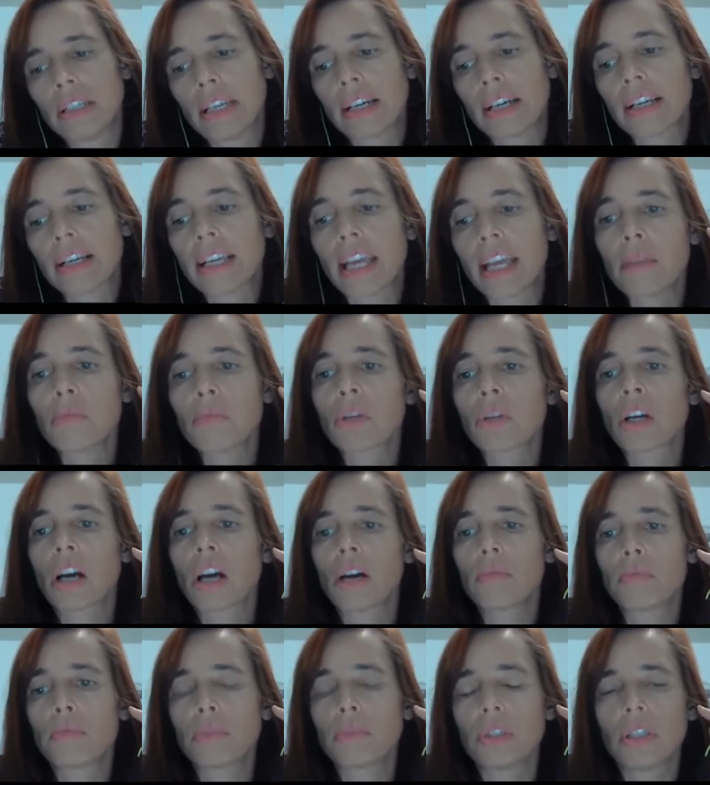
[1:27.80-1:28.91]
game
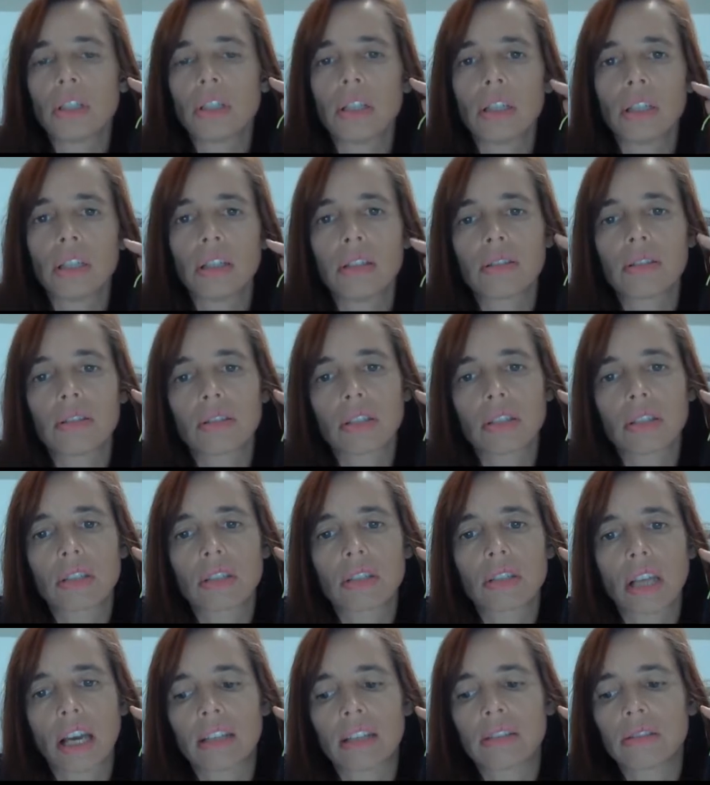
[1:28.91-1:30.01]
companies
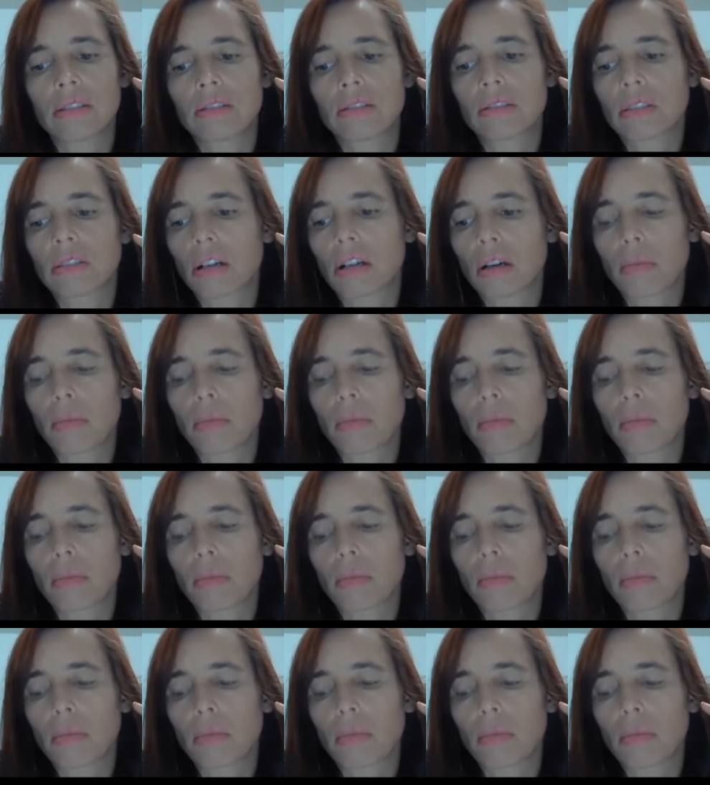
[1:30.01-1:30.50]
and